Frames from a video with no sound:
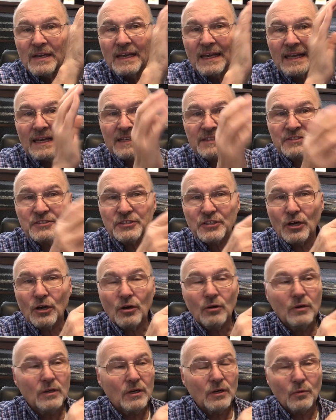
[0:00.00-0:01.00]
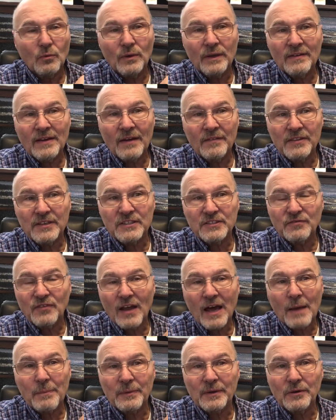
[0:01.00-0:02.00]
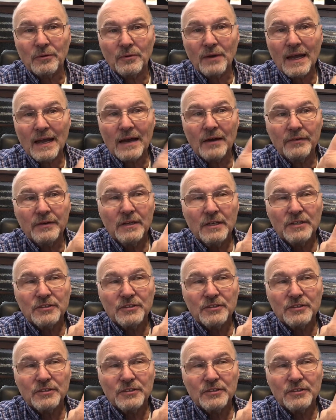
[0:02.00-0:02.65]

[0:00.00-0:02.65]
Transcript: And so we have these flopping around.